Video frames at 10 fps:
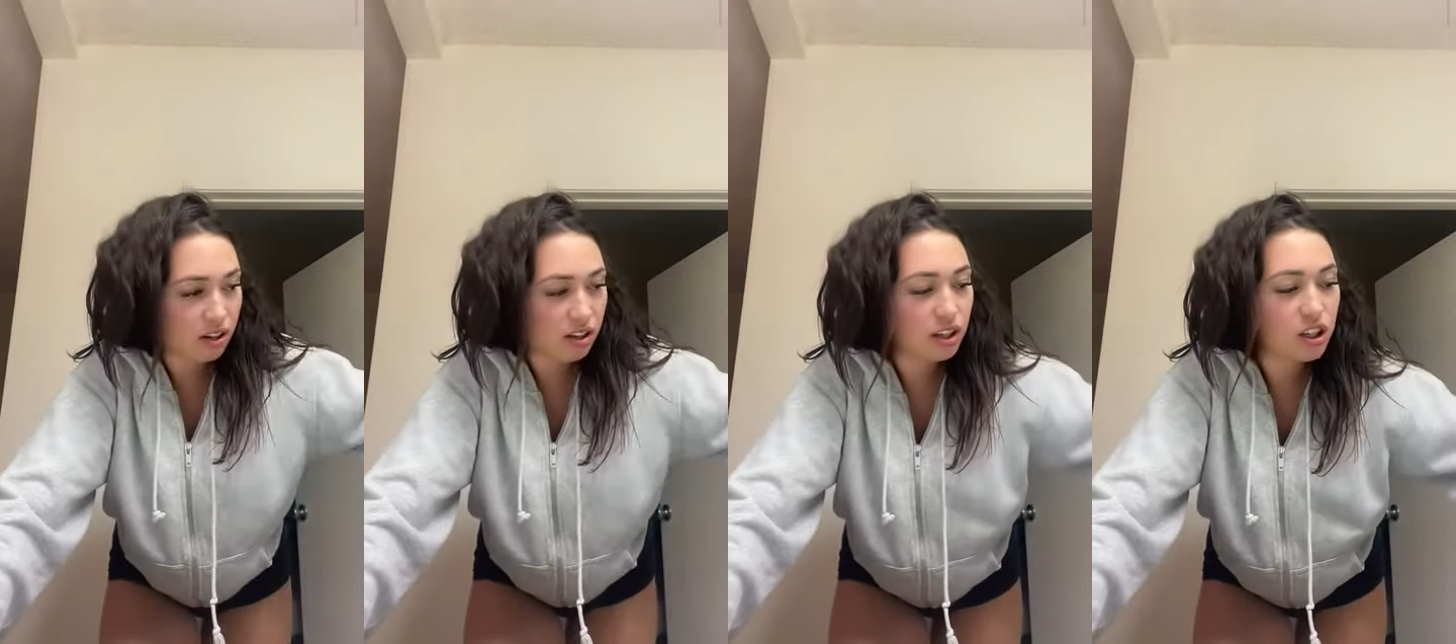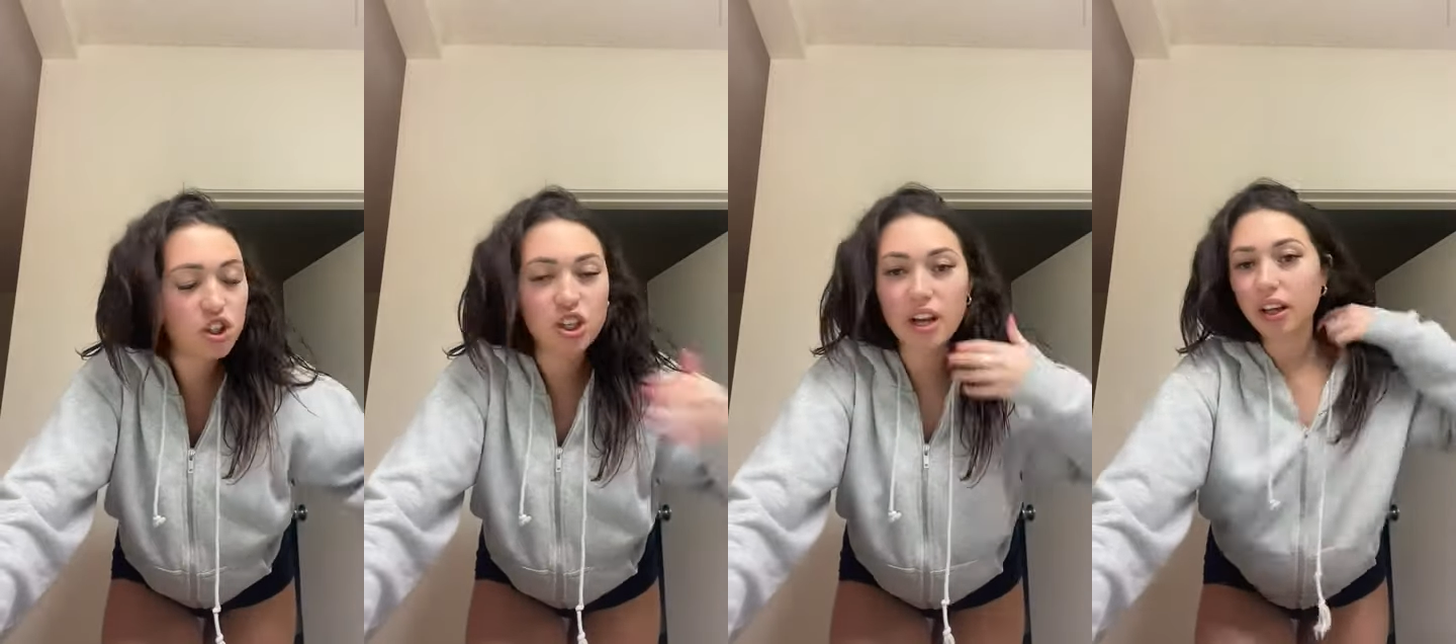I
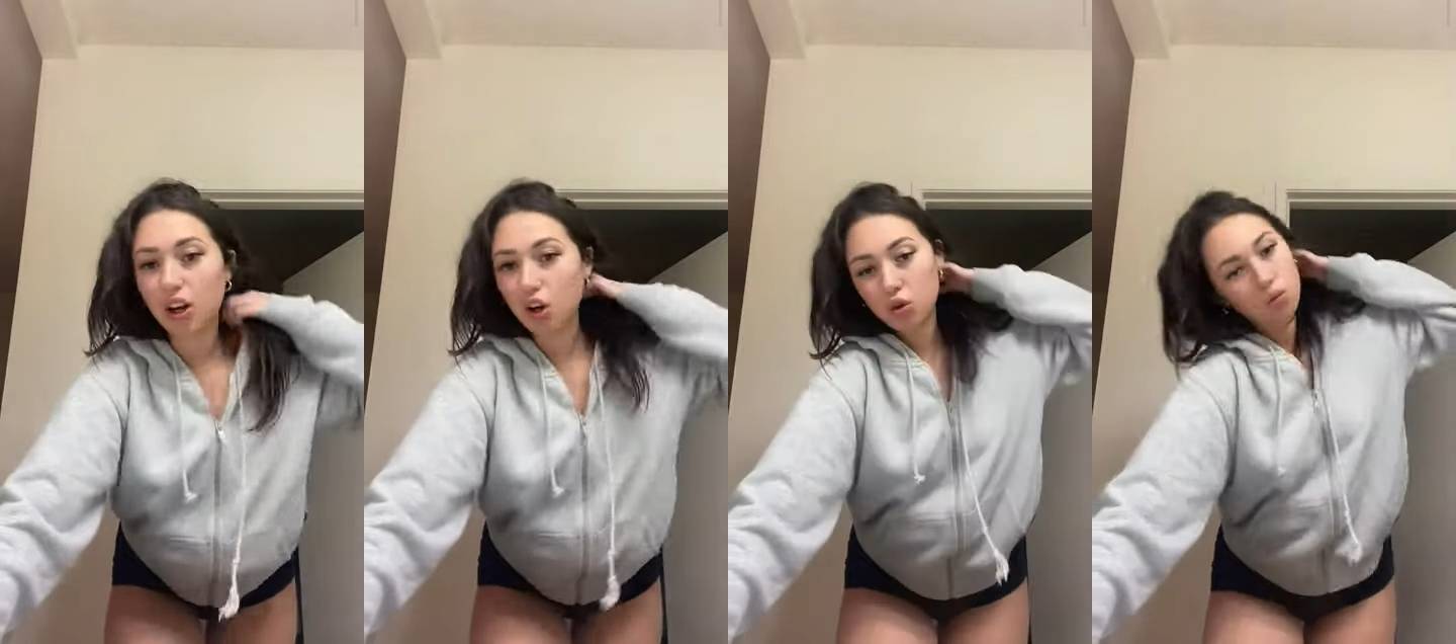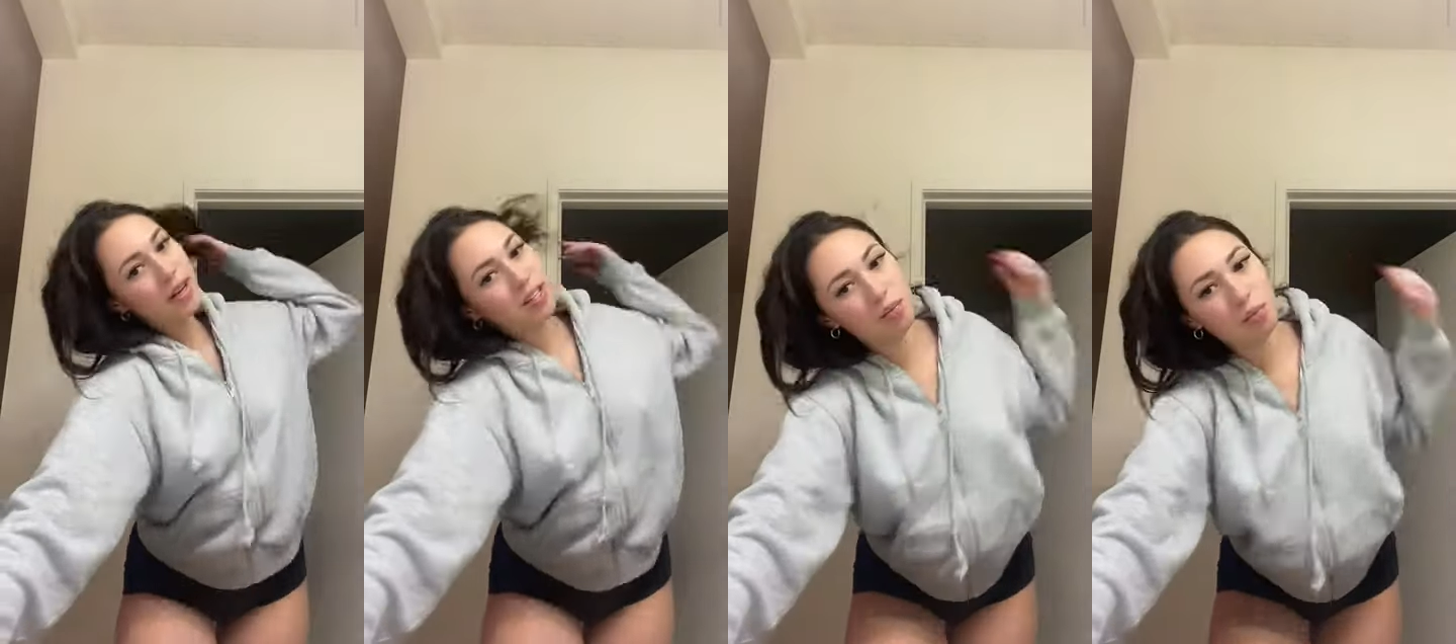shed like a
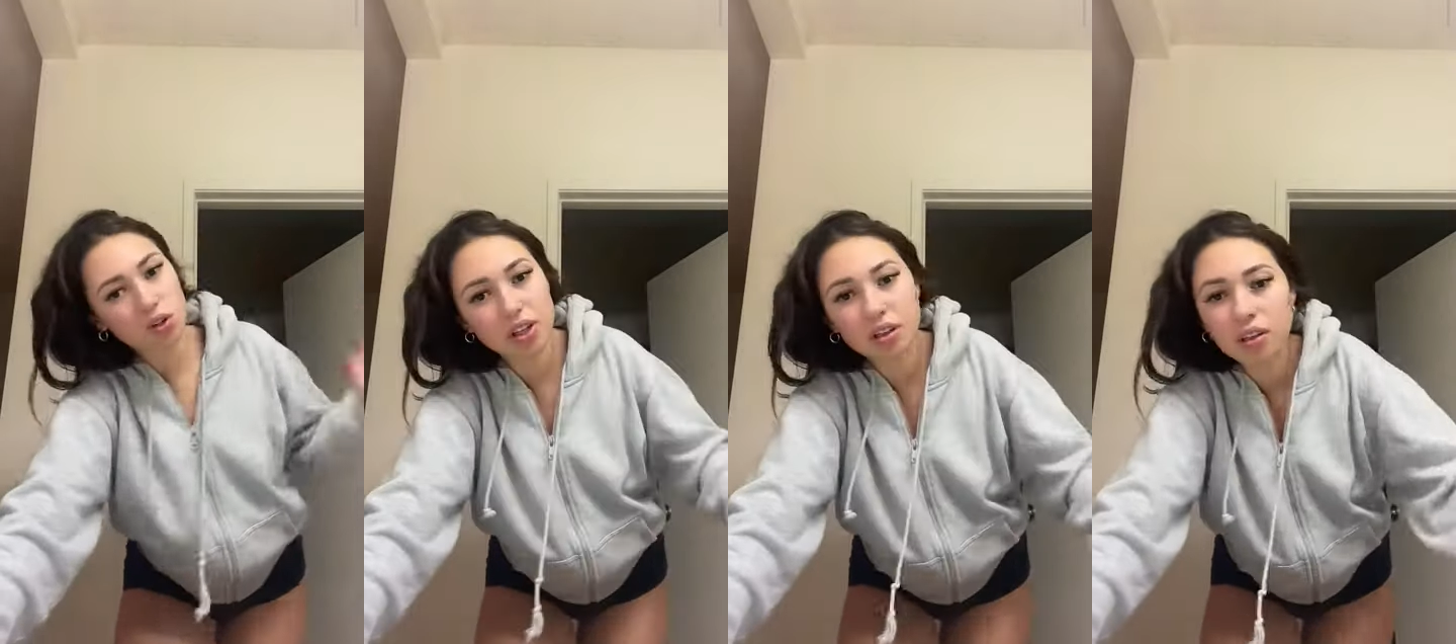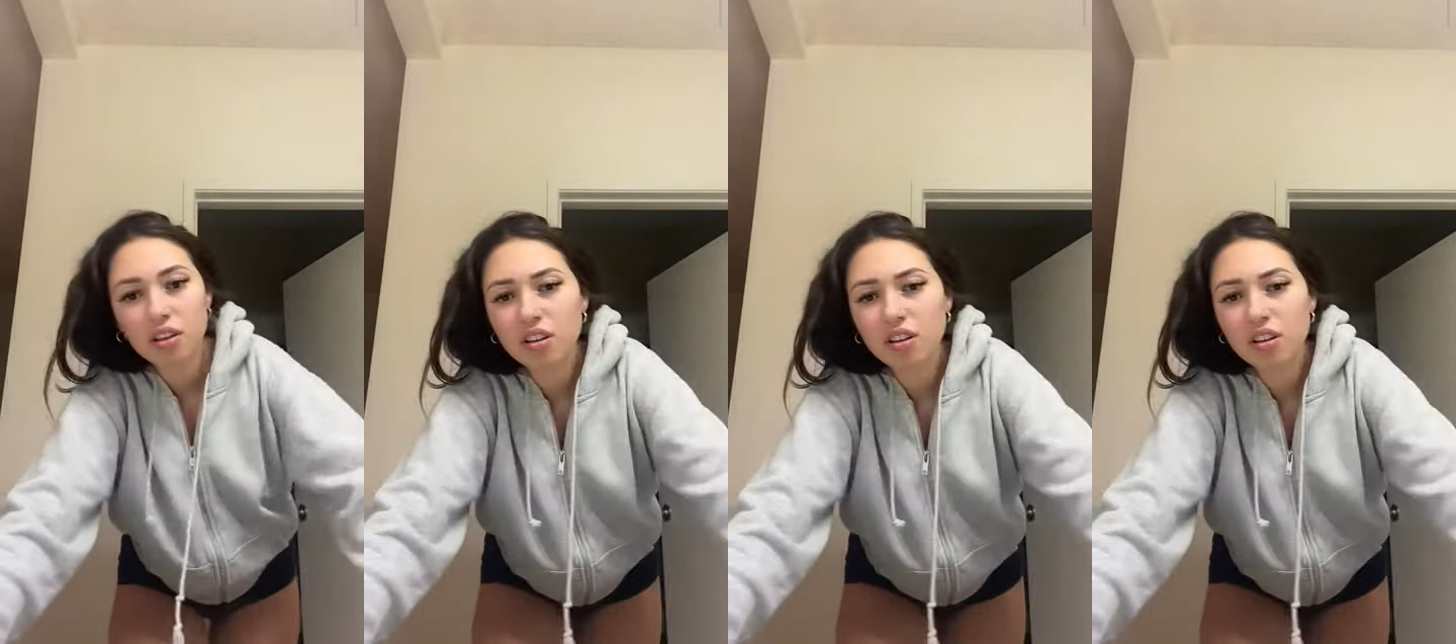crazy person.